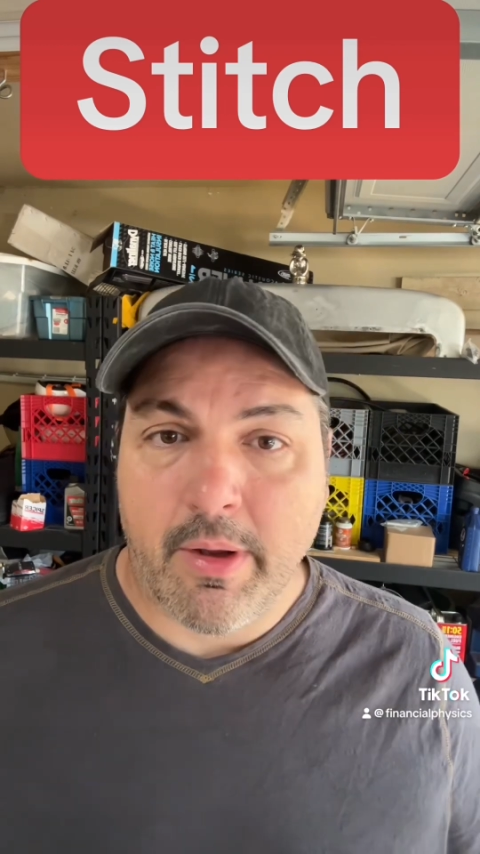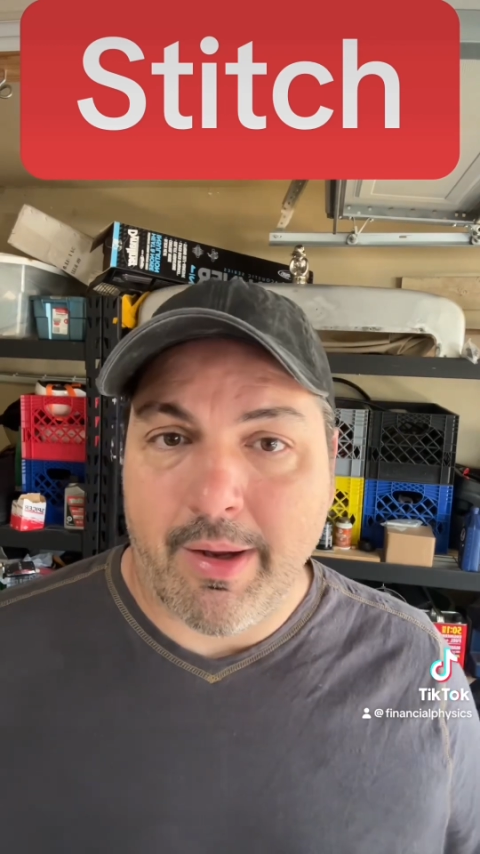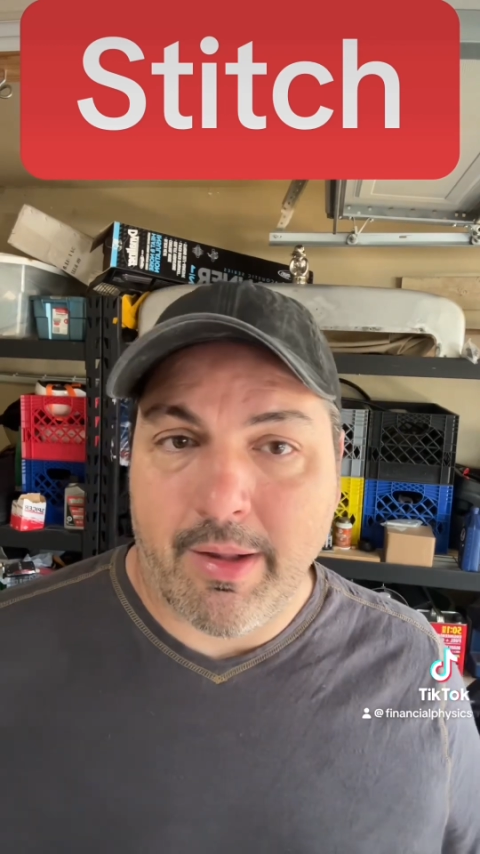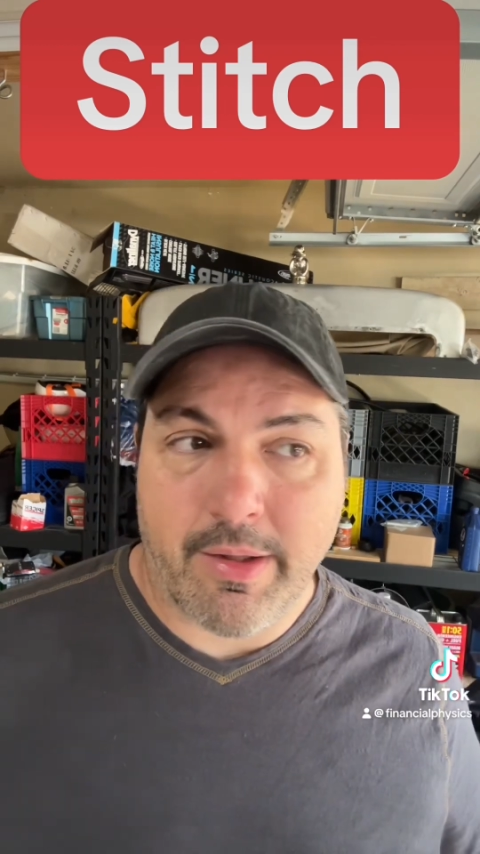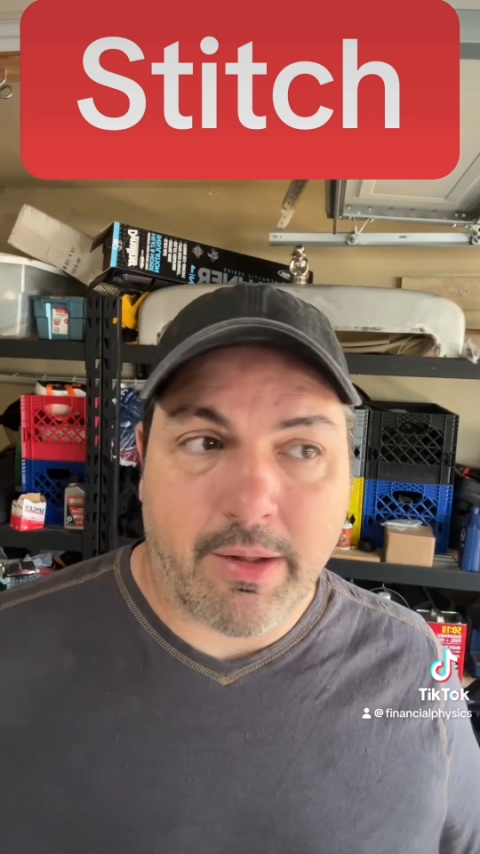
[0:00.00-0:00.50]

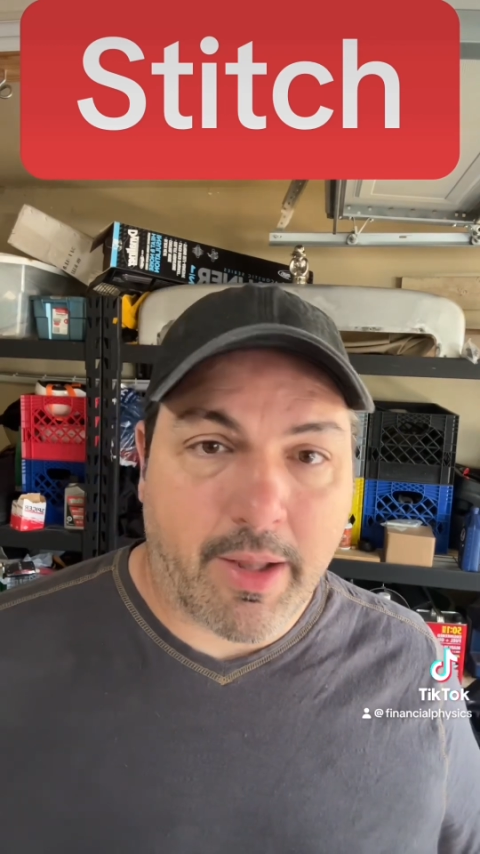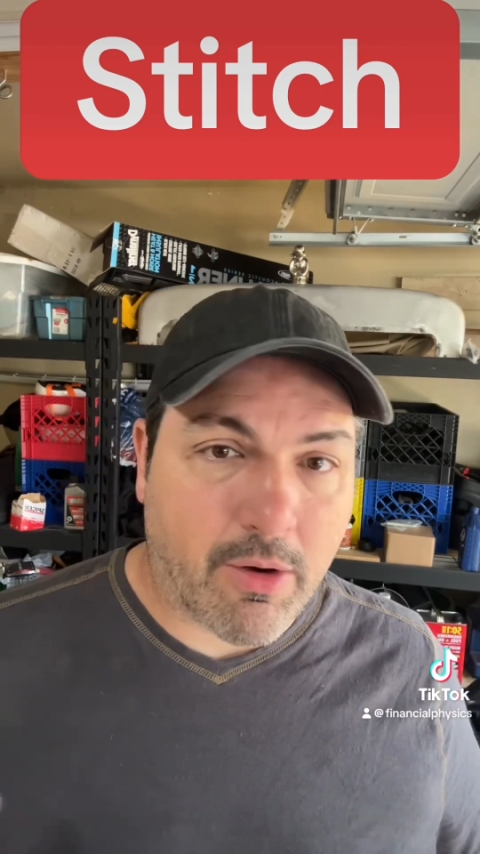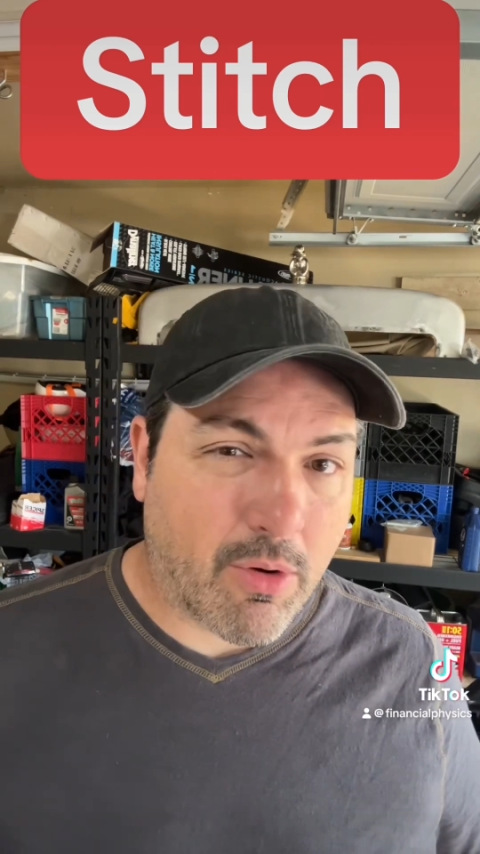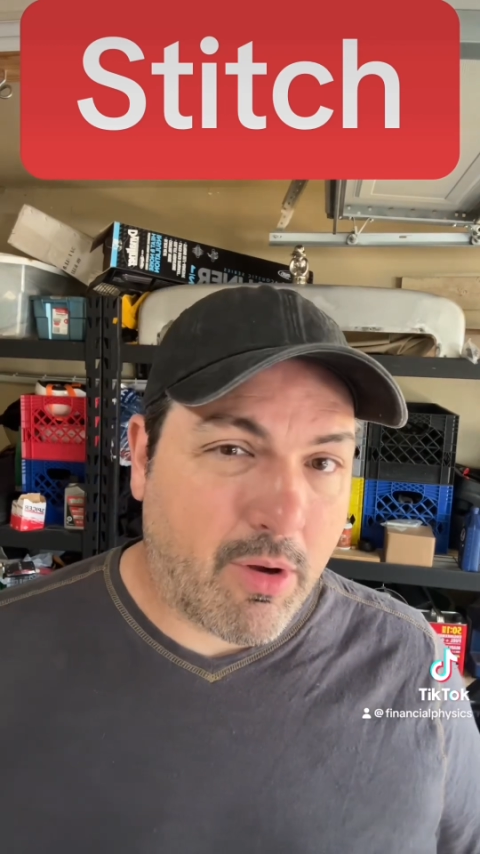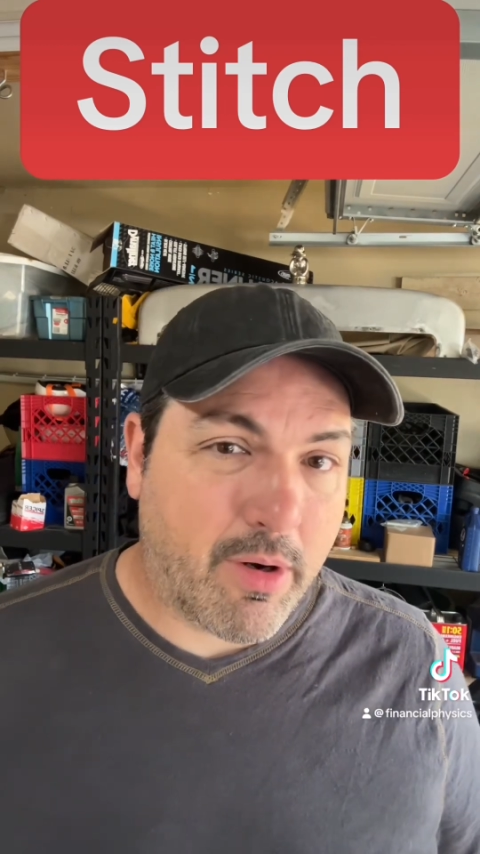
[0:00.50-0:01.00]
and then
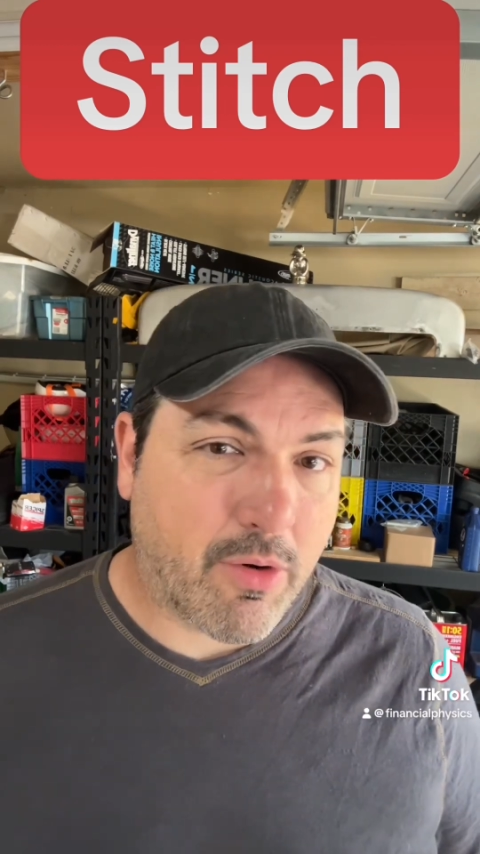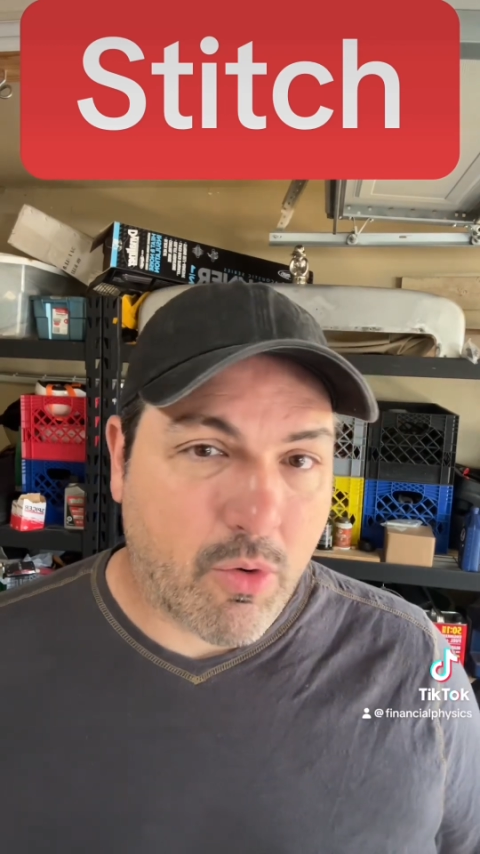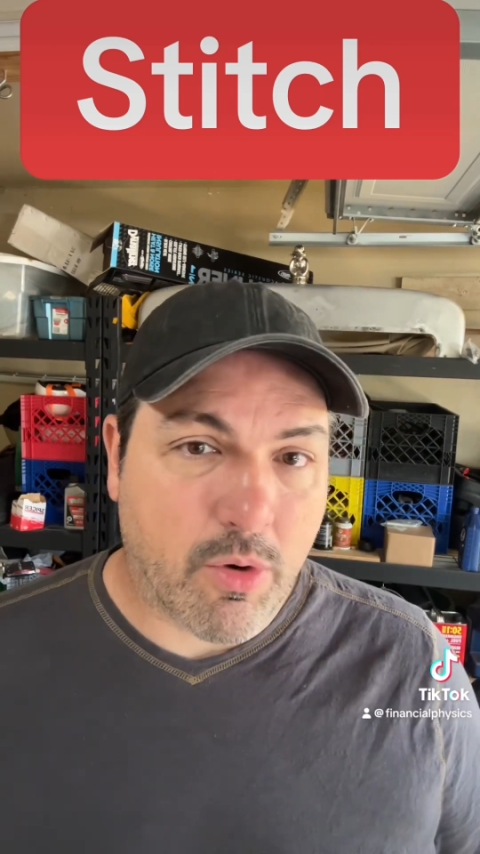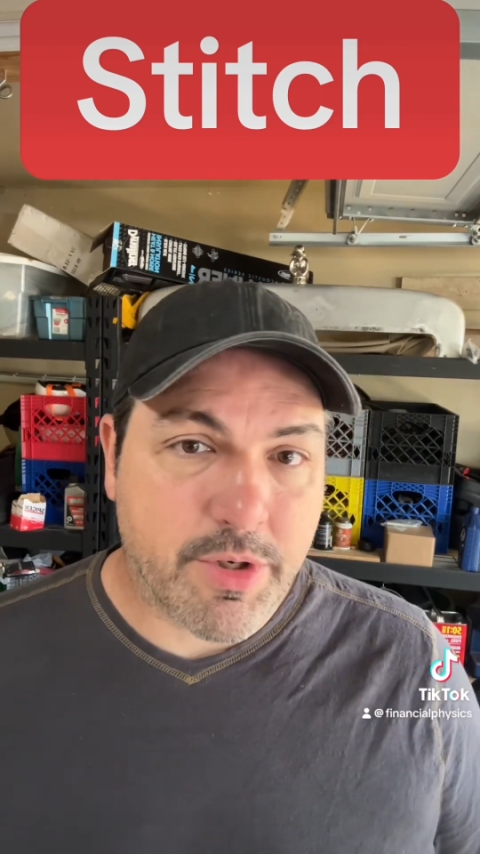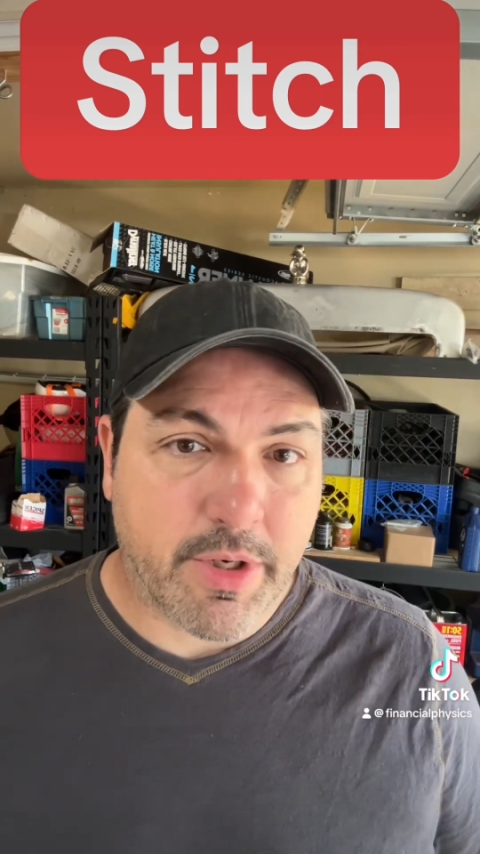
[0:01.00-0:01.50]
later on, of
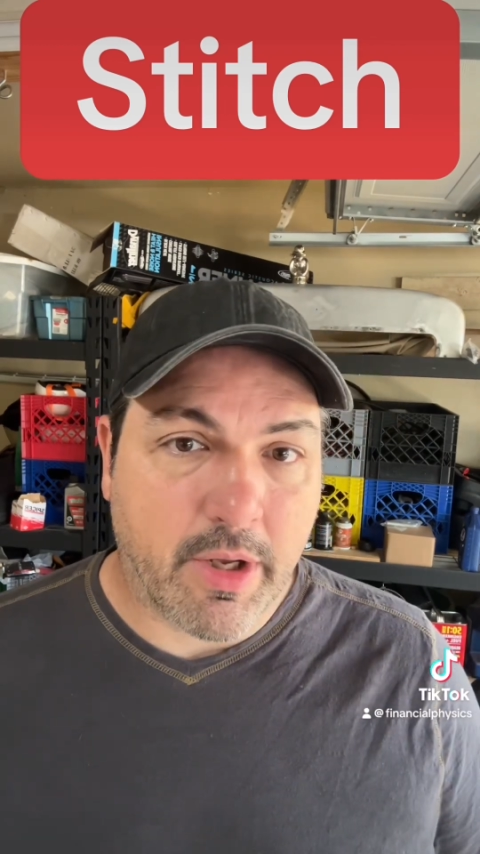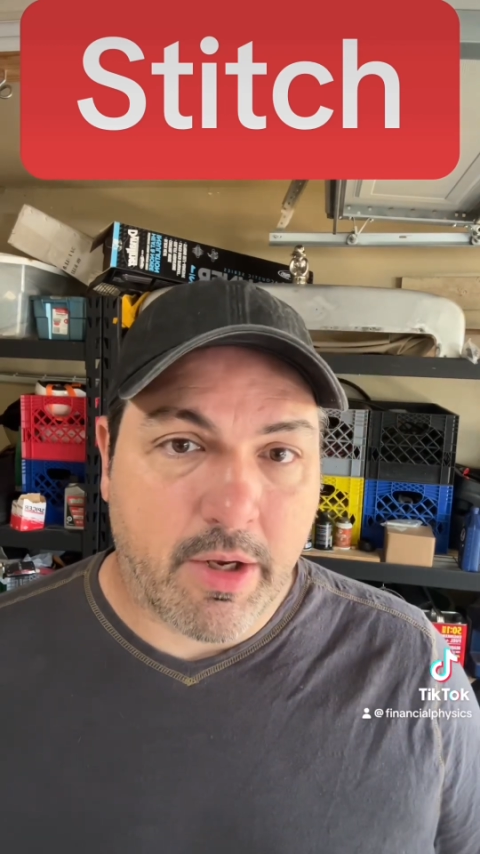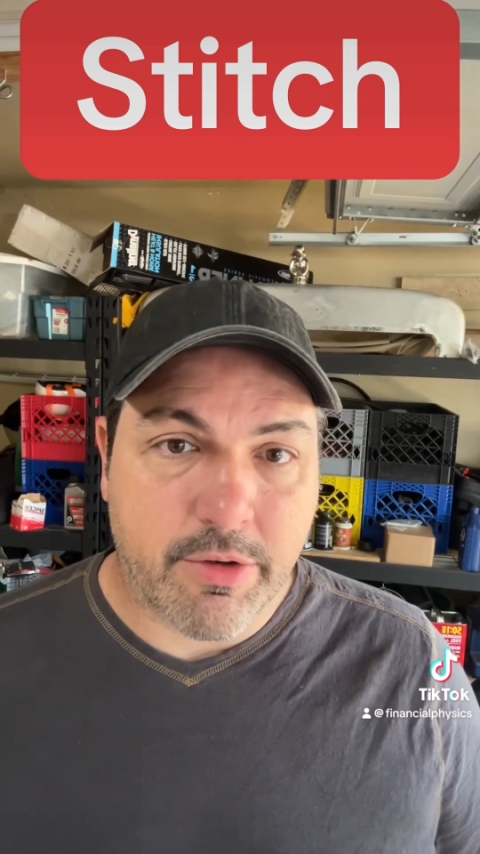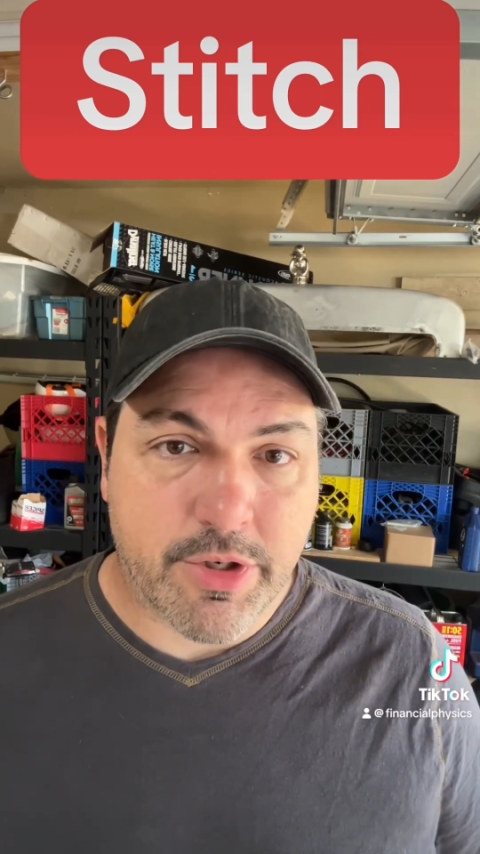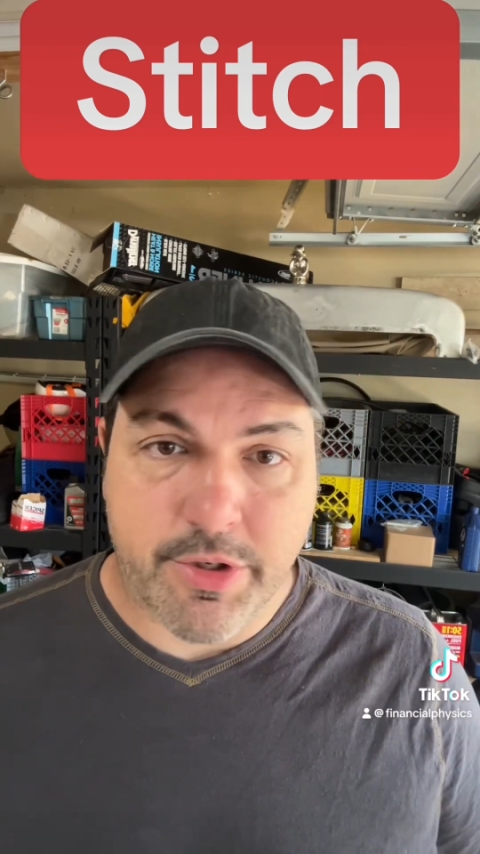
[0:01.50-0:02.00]
course, it
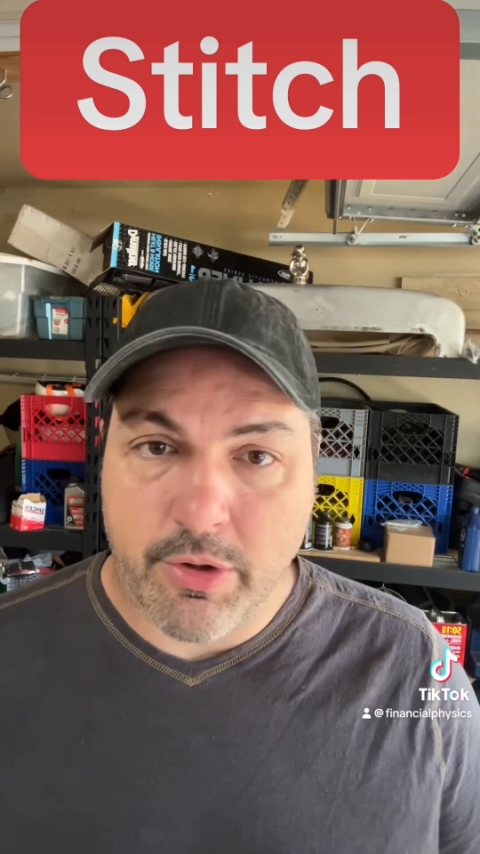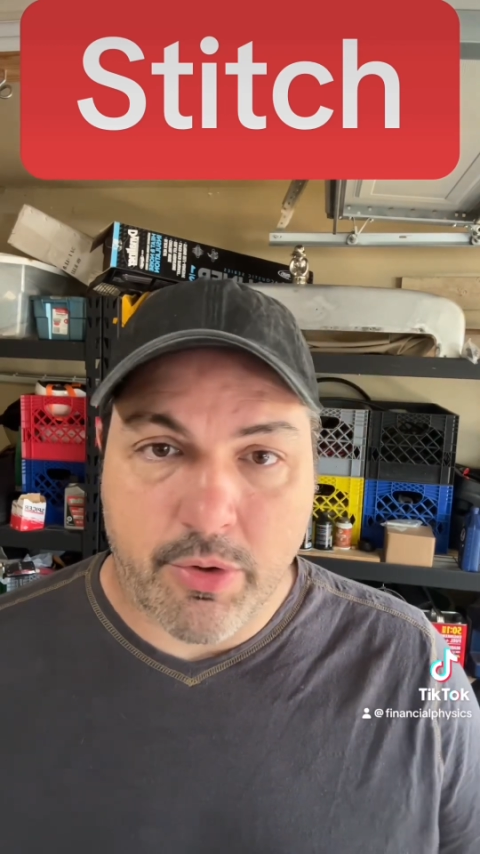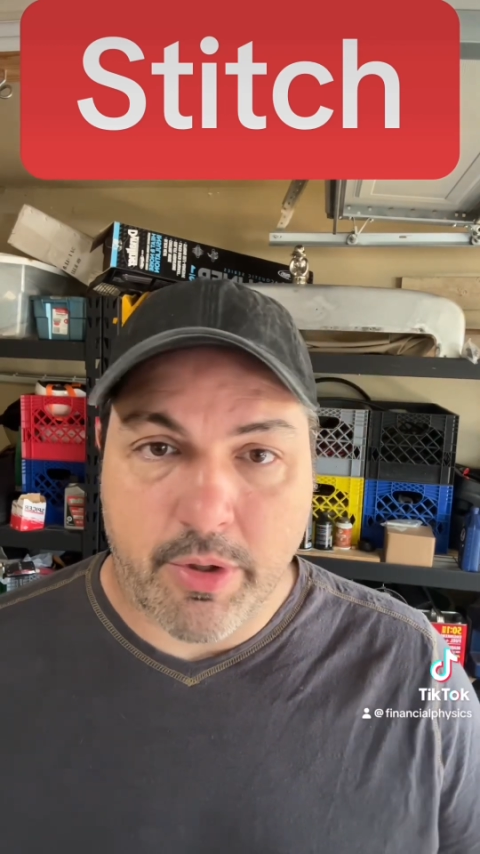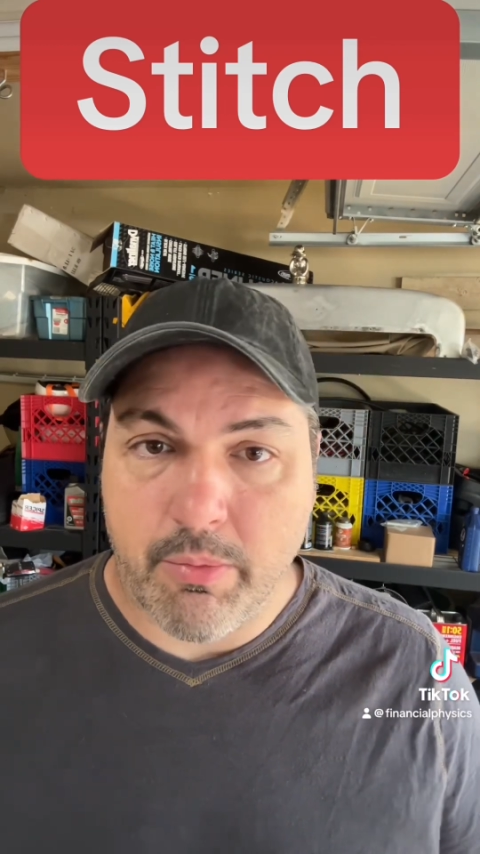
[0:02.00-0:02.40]
got just diluted,